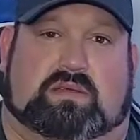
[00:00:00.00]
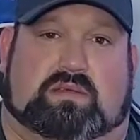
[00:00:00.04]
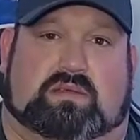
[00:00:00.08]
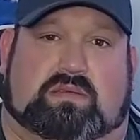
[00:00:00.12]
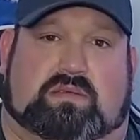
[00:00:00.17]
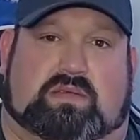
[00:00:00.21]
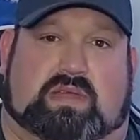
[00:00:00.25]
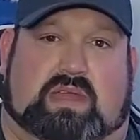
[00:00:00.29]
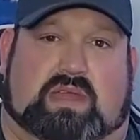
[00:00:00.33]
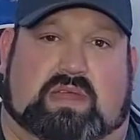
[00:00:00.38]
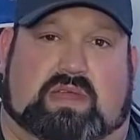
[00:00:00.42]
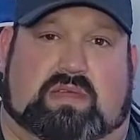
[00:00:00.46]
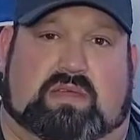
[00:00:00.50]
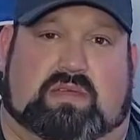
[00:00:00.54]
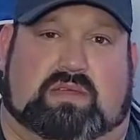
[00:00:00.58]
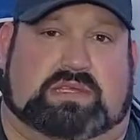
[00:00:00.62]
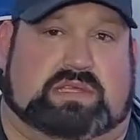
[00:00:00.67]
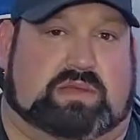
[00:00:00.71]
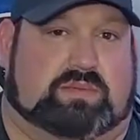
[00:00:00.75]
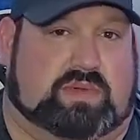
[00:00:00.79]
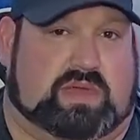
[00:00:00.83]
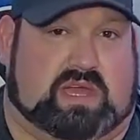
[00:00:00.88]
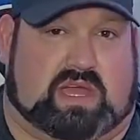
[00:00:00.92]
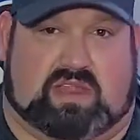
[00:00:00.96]
like
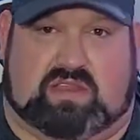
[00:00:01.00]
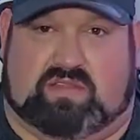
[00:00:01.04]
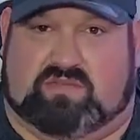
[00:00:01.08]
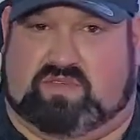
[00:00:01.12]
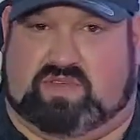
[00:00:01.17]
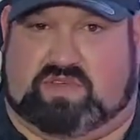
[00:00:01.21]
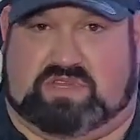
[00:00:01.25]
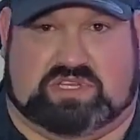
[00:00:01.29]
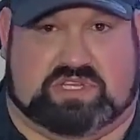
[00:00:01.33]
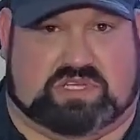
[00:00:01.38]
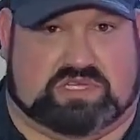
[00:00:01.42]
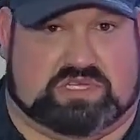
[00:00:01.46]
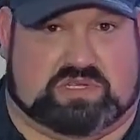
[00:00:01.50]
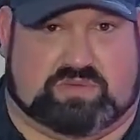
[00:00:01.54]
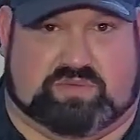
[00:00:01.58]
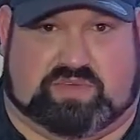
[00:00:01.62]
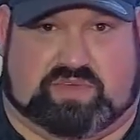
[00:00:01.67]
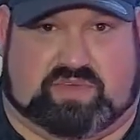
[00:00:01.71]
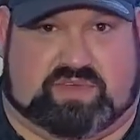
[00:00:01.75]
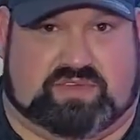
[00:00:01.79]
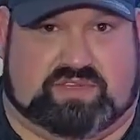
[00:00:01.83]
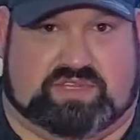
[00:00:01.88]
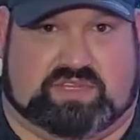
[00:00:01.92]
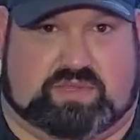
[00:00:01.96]
some kind of adjustable
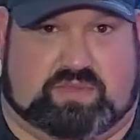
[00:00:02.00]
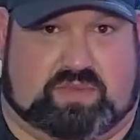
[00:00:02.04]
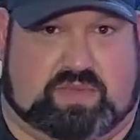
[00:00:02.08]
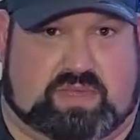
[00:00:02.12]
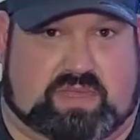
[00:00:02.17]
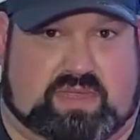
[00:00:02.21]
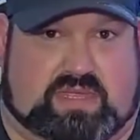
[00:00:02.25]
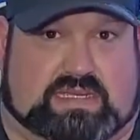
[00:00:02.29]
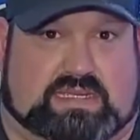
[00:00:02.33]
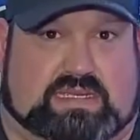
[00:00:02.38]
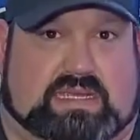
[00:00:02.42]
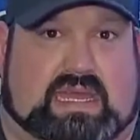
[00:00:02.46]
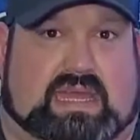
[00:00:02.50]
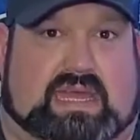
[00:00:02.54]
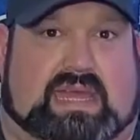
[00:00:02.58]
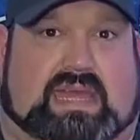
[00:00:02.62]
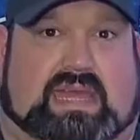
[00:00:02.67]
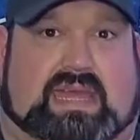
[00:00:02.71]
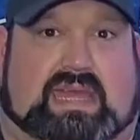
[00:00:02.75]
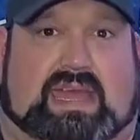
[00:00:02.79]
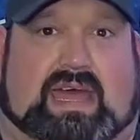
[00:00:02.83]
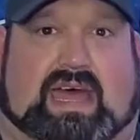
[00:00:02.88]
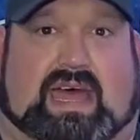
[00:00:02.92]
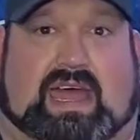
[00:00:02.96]
RGB on this.
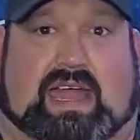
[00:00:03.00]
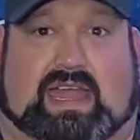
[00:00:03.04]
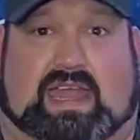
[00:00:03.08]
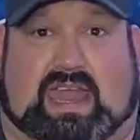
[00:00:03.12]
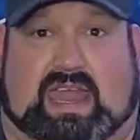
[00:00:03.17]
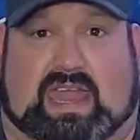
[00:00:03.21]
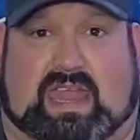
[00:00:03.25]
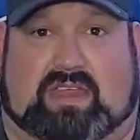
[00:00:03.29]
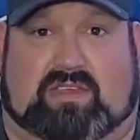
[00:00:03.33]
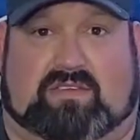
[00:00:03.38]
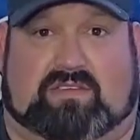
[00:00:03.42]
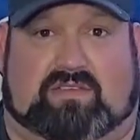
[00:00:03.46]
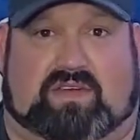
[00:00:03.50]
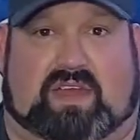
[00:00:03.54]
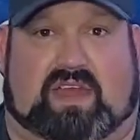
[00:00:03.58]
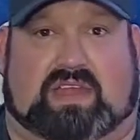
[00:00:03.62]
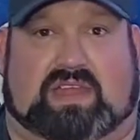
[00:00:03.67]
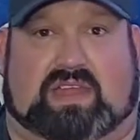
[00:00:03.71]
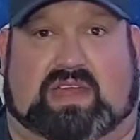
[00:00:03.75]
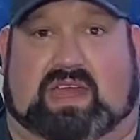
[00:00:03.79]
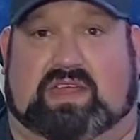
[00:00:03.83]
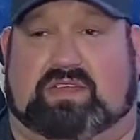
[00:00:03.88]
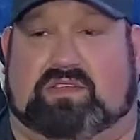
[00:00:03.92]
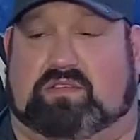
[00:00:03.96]
I can't
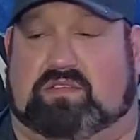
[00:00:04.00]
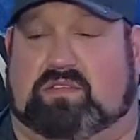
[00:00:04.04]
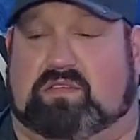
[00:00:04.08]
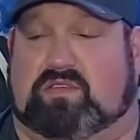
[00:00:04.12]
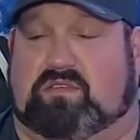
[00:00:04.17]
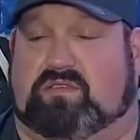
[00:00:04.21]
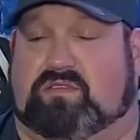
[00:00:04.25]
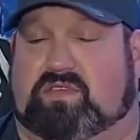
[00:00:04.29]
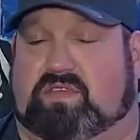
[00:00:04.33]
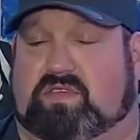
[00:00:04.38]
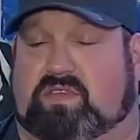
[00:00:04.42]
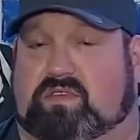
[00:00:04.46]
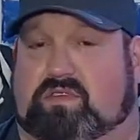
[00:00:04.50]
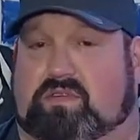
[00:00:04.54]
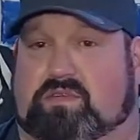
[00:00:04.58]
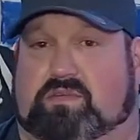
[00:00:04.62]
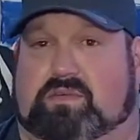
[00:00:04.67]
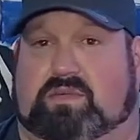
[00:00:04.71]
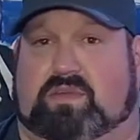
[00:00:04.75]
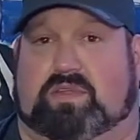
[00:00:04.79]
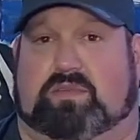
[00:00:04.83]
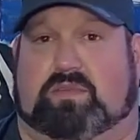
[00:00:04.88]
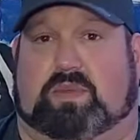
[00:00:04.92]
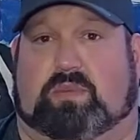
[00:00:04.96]
find it. I don't know if they're
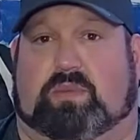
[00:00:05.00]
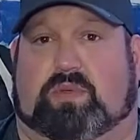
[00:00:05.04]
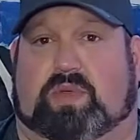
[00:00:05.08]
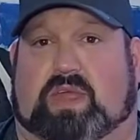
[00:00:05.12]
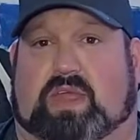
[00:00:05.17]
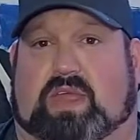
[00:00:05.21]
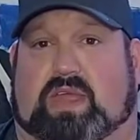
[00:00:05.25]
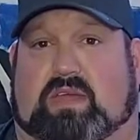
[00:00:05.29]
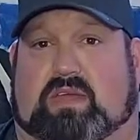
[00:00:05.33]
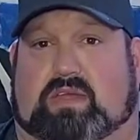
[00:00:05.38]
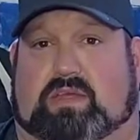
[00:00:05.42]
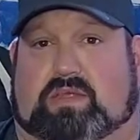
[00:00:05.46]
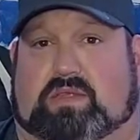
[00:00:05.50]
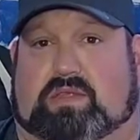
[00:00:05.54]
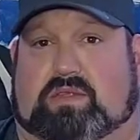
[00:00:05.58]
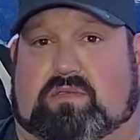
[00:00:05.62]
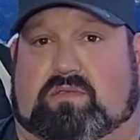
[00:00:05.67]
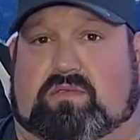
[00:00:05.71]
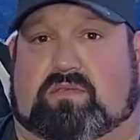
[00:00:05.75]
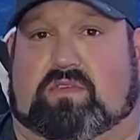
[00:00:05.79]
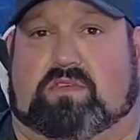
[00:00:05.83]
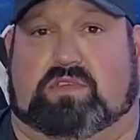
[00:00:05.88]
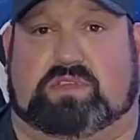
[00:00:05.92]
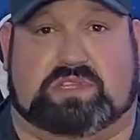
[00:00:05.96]
going to be bringing out a
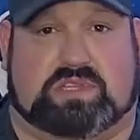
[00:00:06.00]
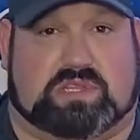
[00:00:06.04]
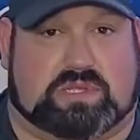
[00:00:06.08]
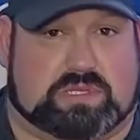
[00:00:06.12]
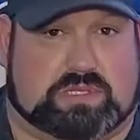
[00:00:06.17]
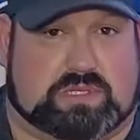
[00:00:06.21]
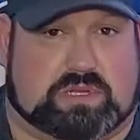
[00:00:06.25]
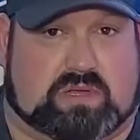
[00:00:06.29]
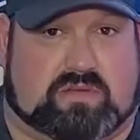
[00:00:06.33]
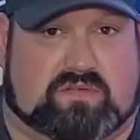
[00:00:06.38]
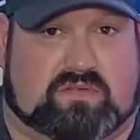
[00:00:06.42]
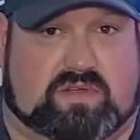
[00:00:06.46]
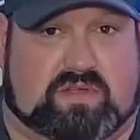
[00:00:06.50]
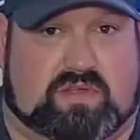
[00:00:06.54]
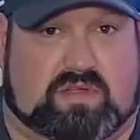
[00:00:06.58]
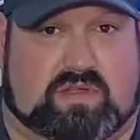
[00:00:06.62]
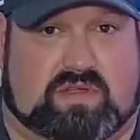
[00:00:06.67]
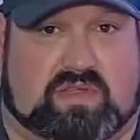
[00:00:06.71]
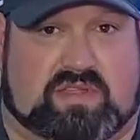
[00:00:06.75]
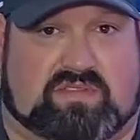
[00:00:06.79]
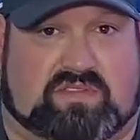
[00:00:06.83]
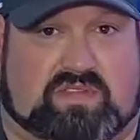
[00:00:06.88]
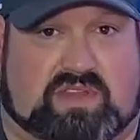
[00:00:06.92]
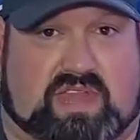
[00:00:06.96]
new version of the software
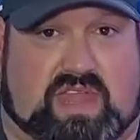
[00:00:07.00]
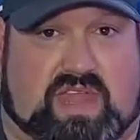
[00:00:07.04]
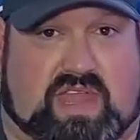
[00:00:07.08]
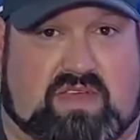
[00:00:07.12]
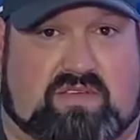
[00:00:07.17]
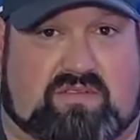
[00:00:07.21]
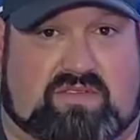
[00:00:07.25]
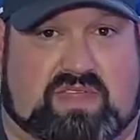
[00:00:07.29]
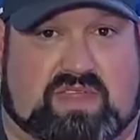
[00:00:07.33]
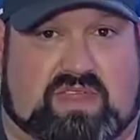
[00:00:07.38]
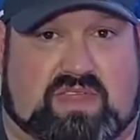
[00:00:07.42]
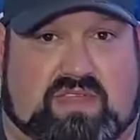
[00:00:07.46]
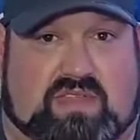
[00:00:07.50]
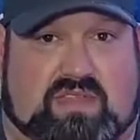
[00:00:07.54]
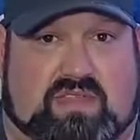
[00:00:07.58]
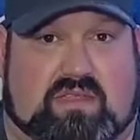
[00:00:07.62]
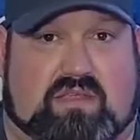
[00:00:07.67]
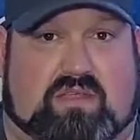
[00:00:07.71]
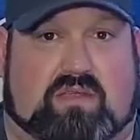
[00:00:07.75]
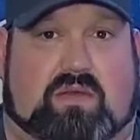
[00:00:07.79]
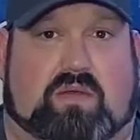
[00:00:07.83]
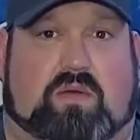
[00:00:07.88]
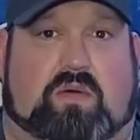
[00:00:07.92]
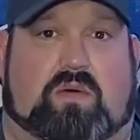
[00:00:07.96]
that's going to have that in
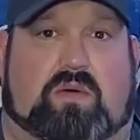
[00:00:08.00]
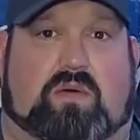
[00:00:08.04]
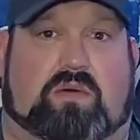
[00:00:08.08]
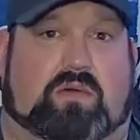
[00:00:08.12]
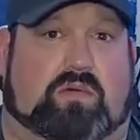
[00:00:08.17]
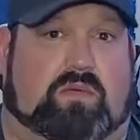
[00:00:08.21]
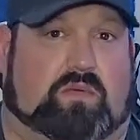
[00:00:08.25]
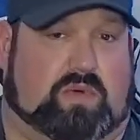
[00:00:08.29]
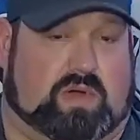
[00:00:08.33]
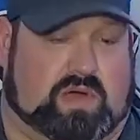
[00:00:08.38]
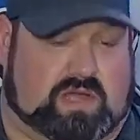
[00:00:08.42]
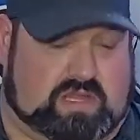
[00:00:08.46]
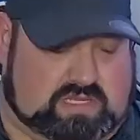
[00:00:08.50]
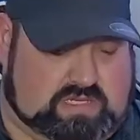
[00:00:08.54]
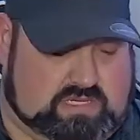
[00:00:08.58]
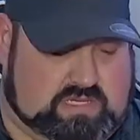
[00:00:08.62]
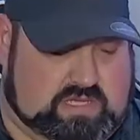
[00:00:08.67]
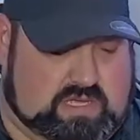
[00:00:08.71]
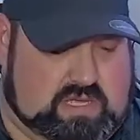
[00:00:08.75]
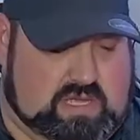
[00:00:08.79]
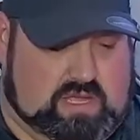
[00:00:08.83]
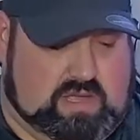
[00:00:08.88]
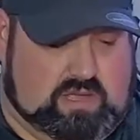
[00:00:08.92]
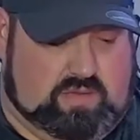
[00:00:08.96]
there or what.
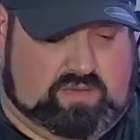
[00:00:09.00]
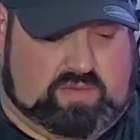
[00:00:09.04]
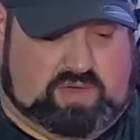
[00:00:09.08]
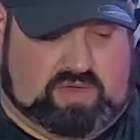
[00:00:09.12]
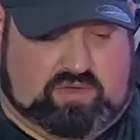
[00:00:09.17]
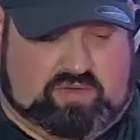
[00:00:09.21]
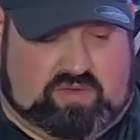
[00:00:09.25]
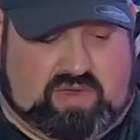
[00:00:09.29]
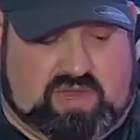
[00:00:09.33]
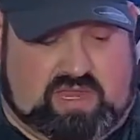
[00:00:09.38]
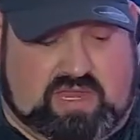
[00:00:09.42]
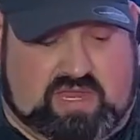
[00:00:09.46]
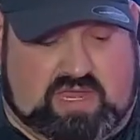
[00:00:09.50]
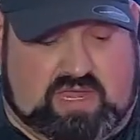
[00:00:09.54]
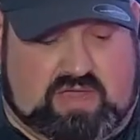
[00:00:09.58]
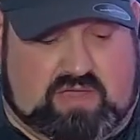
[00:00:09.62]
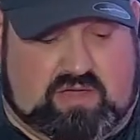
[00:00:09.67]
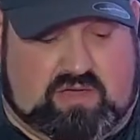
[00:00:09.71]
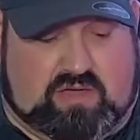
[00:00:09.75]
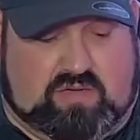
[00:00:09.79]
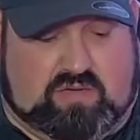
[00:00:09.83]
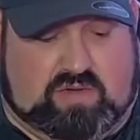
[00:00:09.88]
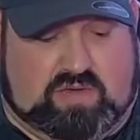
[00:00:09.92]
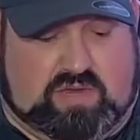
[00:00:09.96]
But right
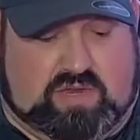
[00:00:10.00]
now, when